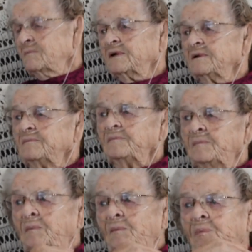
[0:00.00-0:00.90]
But
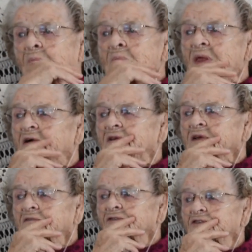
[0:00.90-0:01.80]
I'll
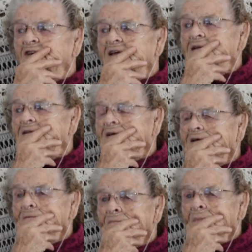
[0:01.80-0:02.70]
never forget,
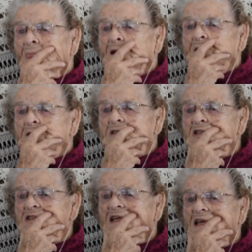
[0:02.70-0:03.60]
she
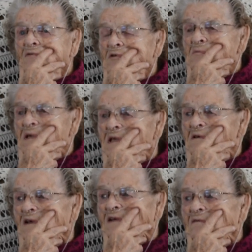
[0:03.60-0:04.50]
stayed with
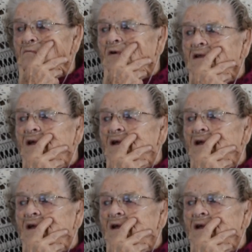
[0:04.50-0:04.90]
me at one